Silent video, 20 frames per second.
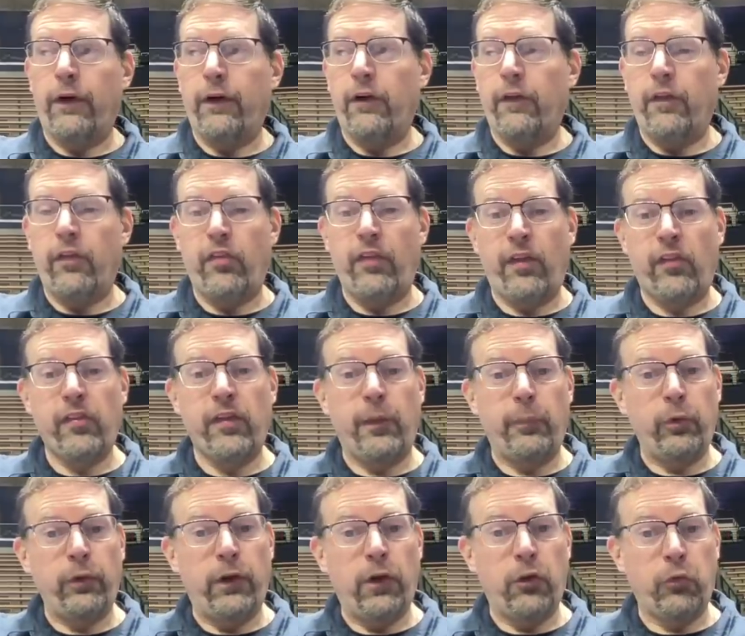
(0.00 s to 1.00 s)
here these next
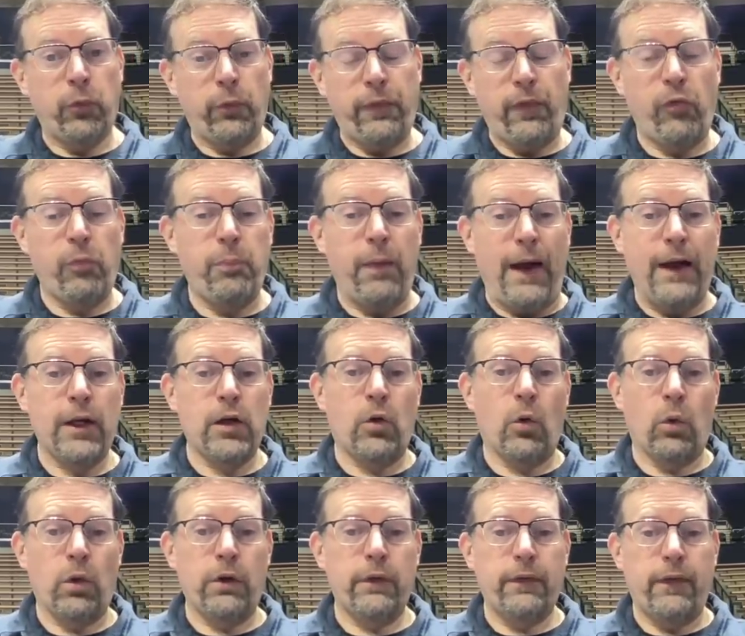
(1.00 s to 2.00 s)
couple years with this
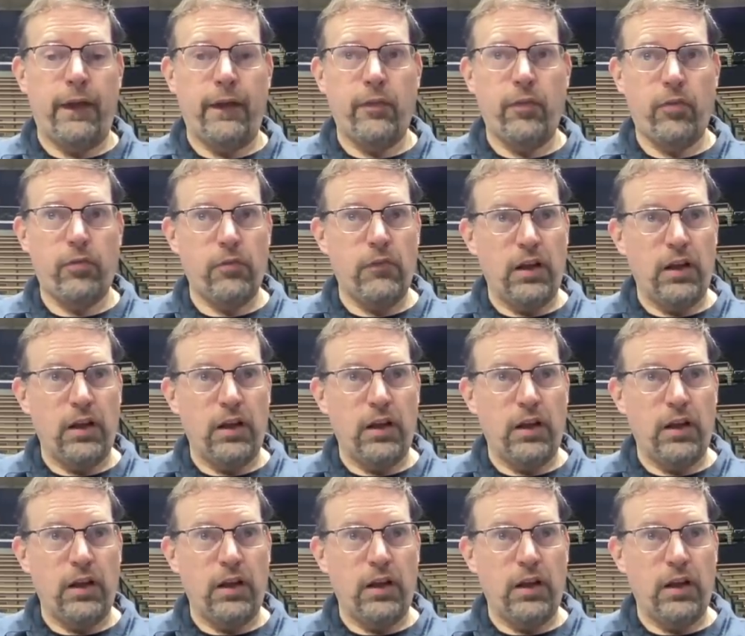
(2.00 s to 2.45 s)
backcourt that's